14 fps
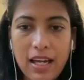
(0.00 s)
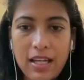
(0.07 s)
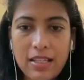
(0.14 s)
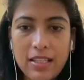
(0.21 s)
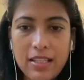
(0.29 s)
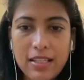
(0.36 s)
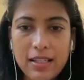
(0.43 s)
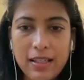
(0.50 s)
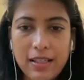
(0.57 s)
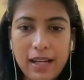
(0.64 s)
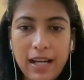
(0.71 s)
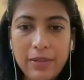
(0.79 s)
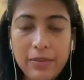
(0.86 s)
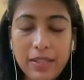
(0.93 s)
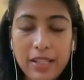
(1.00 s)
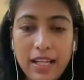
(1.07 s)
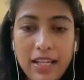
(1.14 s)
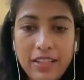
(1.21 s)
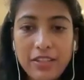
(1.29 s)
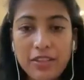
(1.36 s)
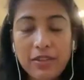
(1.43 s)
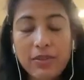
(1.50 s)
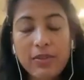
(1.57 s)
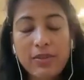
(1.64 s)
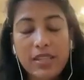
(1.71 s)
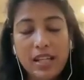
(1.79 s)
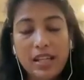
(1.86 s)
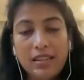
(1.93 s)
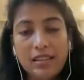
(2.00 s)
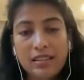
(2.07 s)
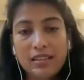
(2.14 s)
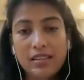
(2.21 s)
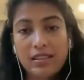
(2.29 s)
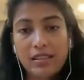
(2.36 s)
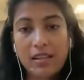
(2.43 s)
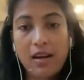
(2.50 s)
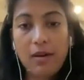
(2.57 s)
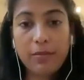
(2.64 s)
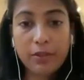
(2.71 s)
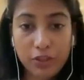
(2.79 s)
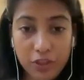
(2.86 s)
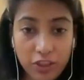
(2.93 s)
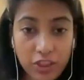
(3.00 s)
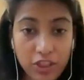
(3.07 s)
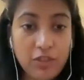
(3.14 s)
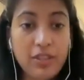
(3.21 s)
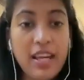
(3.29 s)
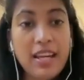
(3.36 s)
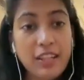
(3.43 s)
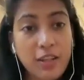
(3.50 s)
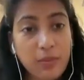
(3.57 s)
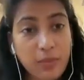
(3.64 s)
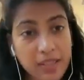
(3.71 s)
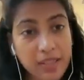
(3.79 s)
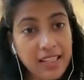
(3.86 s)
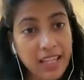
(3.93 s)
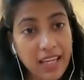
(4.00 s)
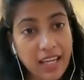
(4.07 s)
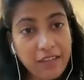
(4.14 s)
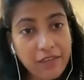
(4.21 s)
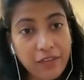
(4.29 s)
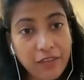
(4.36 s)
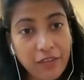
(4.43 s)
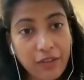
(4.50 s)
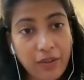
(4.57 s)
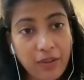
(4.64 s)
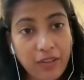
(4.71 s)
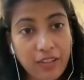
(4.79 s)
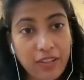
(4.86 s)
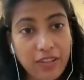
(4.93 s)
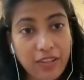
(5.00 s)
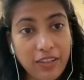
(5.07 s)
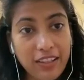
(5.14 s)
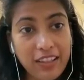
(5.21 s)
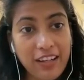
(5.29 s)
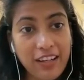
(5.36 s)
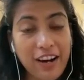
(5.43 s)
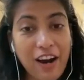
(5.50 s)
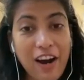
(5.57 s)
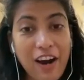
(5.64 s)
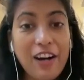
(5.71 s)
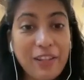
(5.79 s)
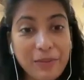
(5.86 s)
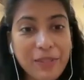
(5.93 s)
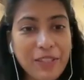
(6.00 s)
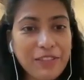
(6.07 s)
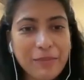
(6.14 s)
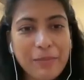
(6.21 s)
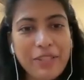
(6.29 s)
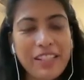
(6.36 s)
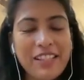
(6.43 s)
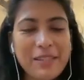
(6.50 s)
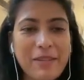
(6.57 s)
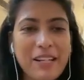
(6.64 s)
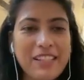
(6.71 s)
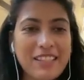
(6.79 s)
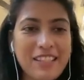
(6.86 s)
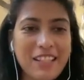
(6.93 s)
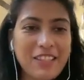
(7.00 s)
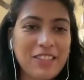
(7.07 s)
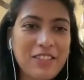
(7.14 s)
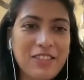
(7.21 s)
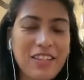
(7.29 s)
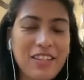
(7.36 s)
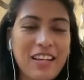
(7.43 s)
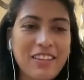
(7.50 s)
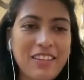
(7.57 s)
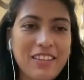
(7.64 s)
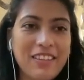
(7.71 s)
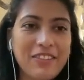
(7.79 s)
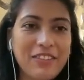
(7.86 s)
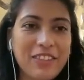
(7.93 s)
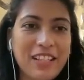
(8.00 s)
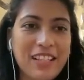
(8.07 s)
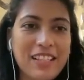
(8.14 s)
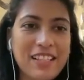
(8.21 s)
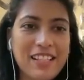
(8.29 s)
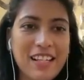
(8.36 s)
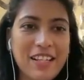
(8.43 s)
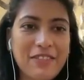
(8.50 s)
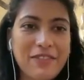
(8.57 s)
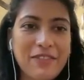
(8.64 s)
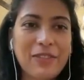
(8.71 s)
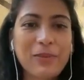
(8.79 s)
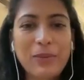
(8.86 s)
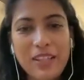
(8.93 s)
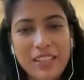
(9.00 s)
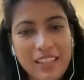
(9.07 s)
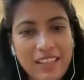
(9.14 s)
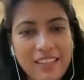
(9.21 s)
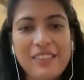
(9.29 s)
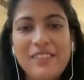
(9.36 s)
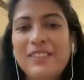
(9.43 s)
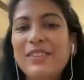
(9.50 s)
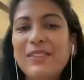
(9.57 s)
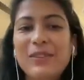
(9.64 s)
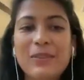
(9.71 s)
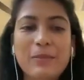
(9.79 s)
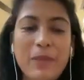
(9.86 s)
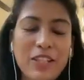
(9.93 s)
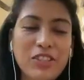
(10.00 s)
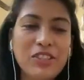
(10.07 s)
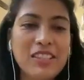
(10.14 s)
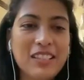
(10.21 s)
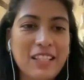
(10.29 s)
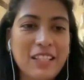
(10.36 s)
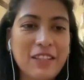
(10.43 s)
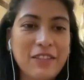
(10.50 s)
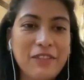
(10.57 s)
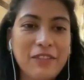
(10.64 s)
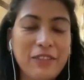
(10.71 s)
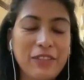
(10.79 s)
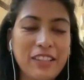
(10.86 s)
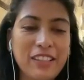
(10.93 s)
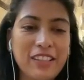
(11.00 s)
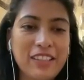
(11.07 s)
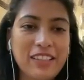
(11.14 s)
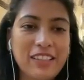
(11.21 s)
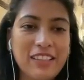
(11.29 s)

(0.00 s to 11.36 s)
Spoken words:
And I would like to take this opportunity to thank you once again for all your hard work for putting this presentation together for us and for walking us through patiently for